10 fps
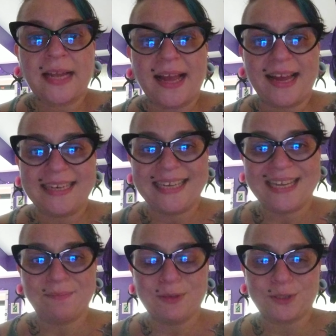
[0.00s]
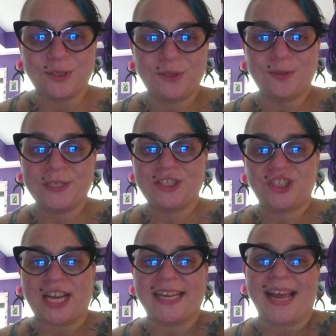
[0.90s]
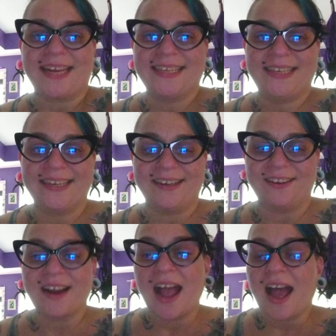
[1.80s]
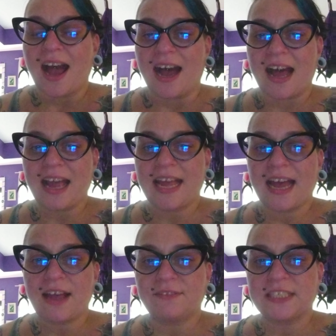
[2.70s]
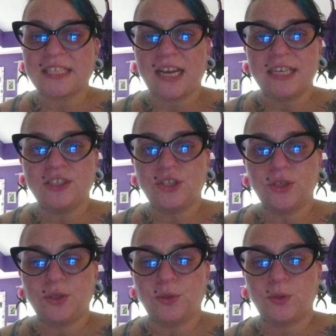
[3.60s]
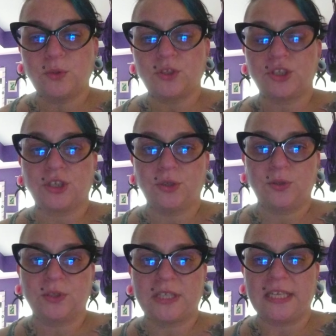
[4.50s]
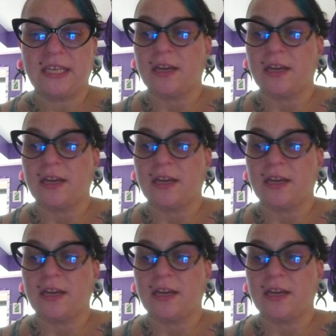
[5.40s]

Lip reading: Ani Buzu, it's Jen Gaddy here. I have decided to choose the